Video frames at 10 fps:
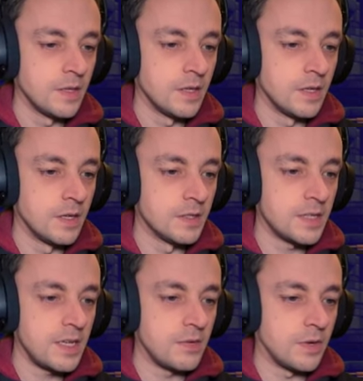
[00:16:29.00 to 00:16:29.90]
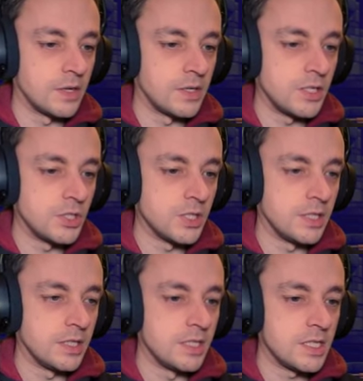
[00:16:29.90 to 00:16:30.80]
Uh, there you are, AJ.
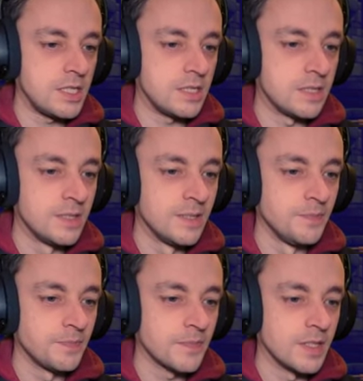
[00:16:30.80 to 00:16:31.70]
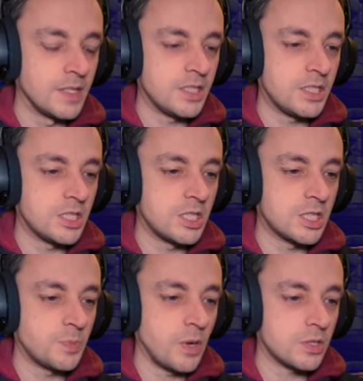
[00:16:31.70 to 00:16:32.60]
Indeed. This is the
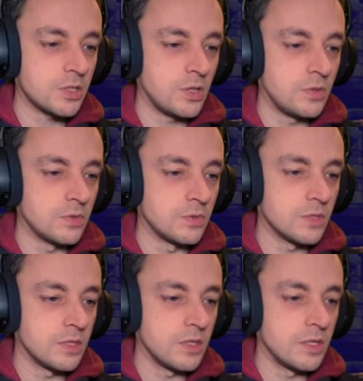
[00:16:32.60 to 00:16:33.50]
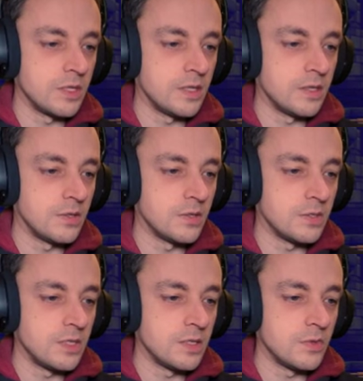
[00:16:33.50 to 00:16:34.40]
spot old uh,
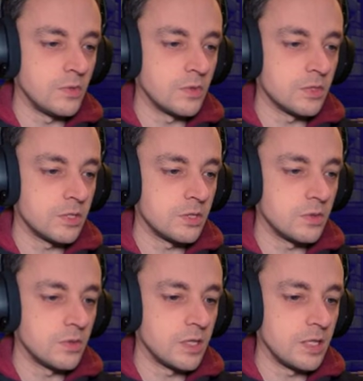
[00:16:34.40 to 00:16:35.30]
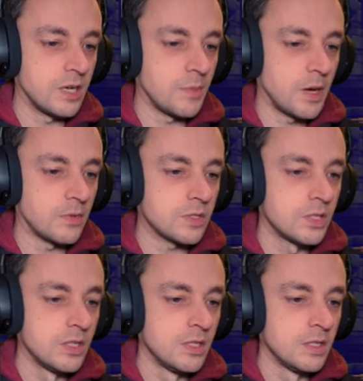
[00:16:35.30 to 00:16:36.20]
old, uh was talking about,
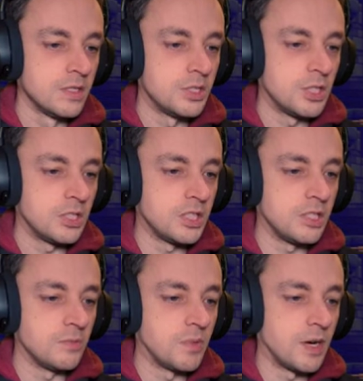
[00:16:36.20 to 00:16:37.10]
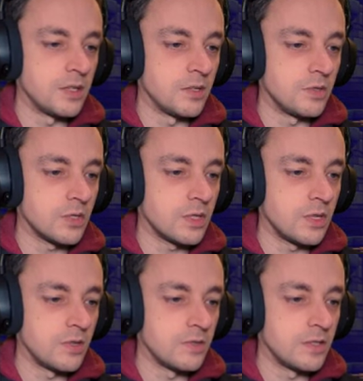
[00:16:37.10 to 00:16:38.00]
judging by the look
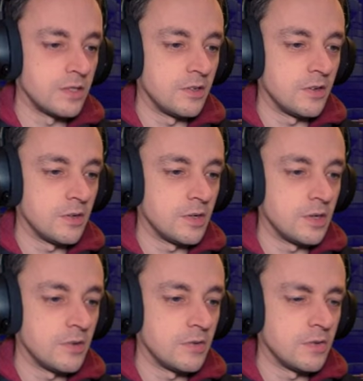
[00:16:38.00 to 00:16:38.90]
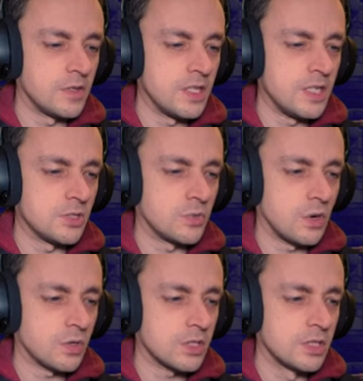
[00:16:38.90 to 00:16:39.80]
on uh, uh, uh, these
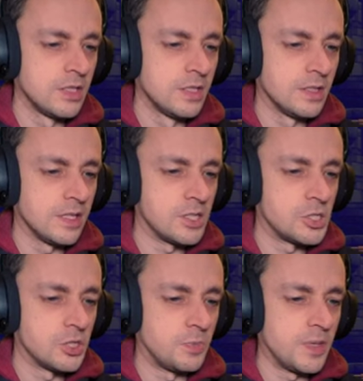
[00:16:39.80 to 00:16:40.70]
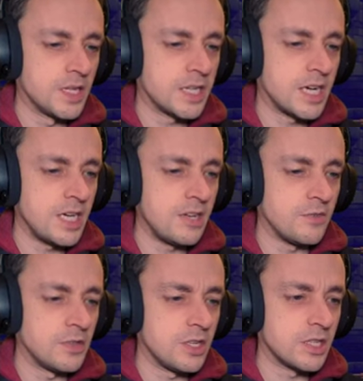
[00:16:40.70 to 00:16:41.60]
rocks. There should be a cave
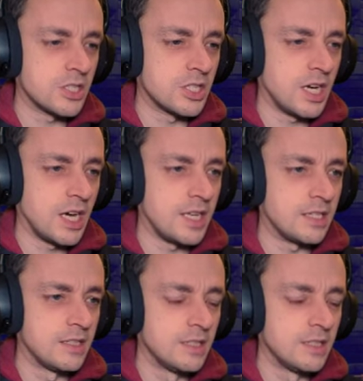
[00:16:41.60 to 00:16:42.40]
on the other side.